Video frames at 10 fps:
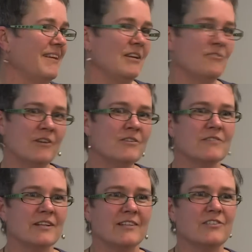It
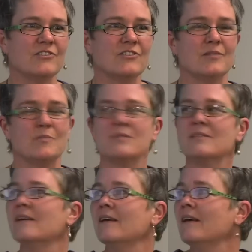grows
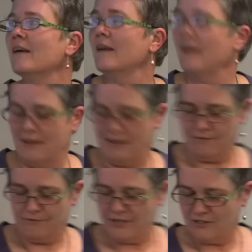relationships
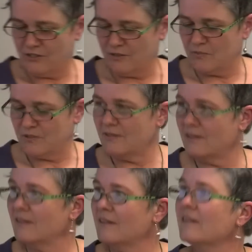and friendships.
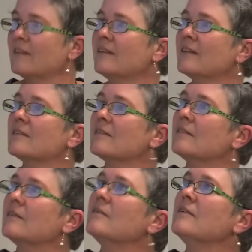And I think that's...
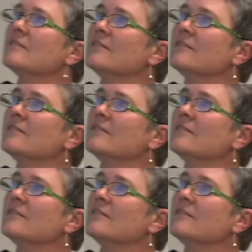Oh, no,